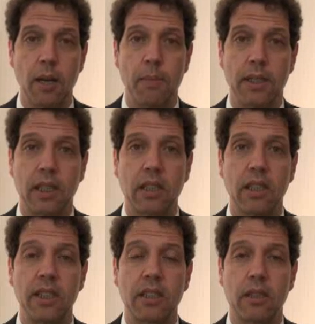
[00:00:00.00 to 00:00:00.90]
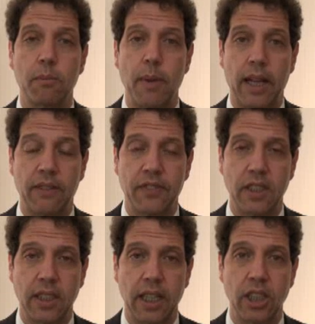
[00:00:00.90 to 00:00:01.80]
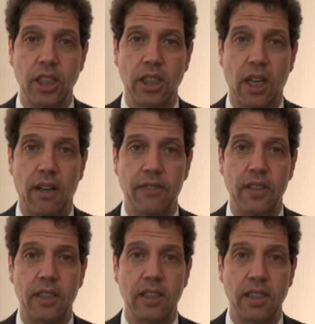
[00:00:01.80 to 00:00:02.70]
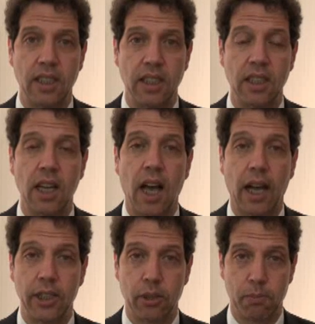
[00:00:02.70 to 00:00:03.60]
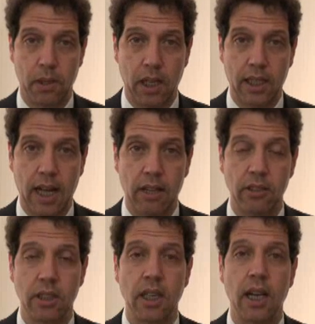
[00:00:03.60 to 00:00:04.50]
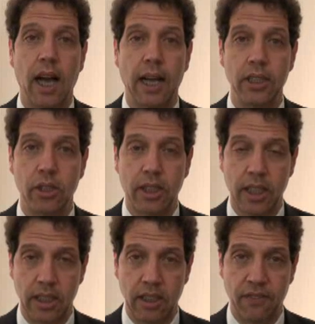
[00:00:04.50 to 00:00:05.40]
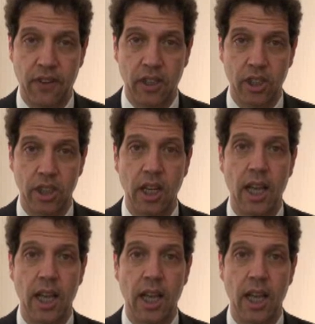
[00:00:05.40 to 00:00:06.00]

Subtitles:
but the clinical manifestations of the disease on your blood counts, on your kidney function,